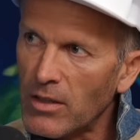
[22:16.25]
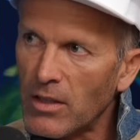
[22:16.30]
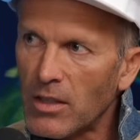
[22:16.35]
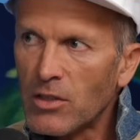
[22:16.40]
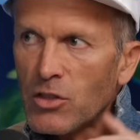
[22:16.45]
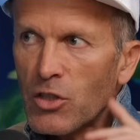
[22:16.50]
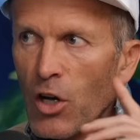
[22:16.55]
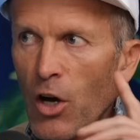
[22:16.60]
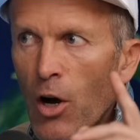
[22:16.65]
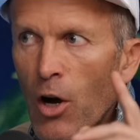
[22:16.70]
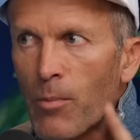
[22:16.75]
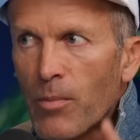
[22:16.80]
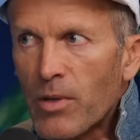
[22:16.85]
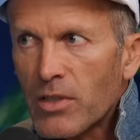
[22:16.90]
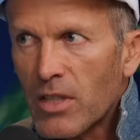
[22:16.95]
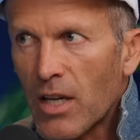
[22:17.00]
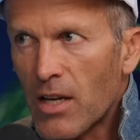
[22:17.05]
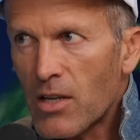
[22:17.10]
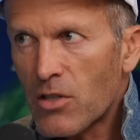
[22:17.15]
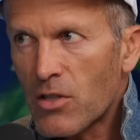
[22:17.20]
the
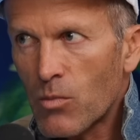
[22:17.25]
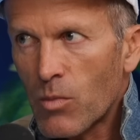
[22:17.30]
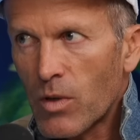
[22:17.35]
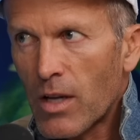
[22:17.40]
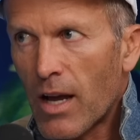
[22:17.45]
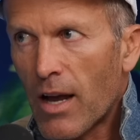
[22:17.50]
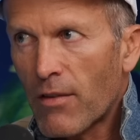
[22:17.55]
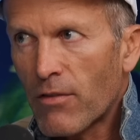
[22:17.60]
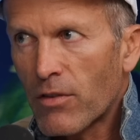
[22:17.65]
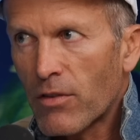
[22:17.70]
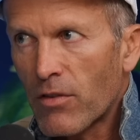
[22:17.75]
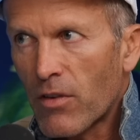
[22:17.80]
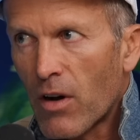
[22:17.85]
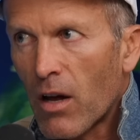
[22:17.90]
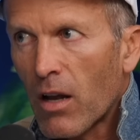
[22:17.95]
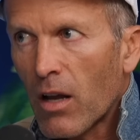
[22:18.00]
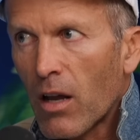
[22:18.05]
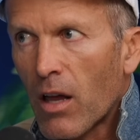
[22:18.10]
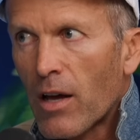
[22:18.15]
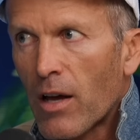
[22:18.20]
interpretation we have of
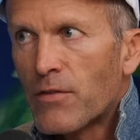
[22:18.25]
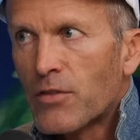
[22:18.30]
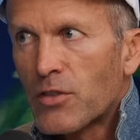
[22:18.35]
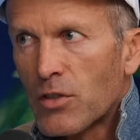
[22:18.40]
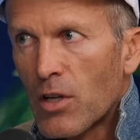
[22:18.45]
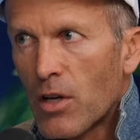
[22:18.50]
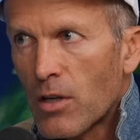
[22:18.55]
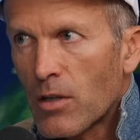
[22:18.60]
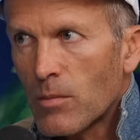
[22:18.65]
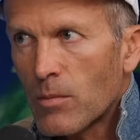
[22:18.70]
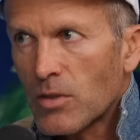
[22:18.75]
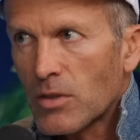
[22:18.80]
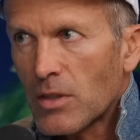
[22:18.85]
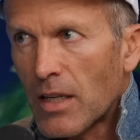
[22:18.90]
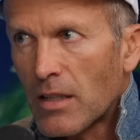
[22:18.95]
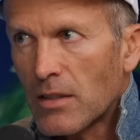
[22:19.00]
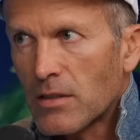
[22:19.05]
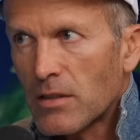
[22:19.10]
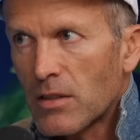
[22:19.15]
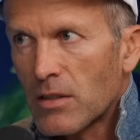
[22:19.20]
our life
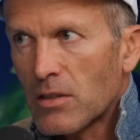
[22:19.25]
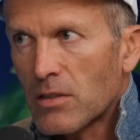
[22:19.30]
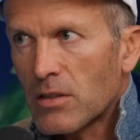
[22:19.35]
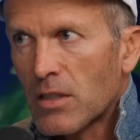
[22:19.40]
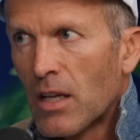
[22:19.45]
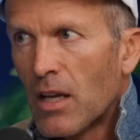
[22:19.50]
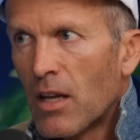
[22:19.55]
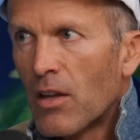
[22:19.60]
circumstances